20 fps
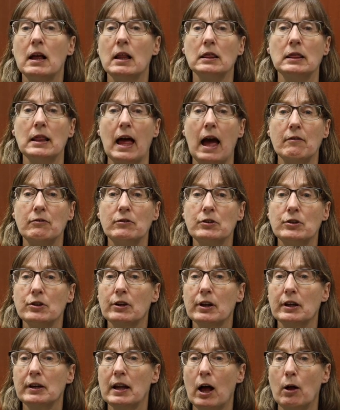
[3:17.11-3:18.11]
Lavender
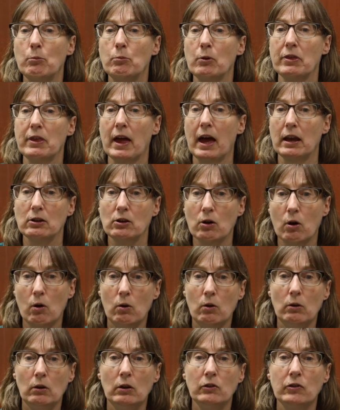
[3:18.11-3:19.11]
can help with head
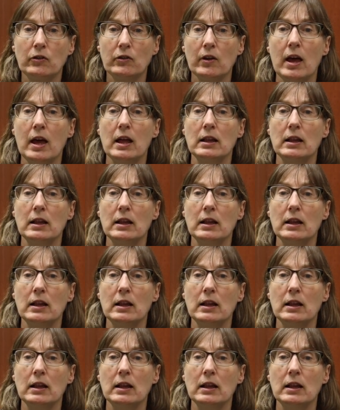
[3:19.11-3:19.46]
colds.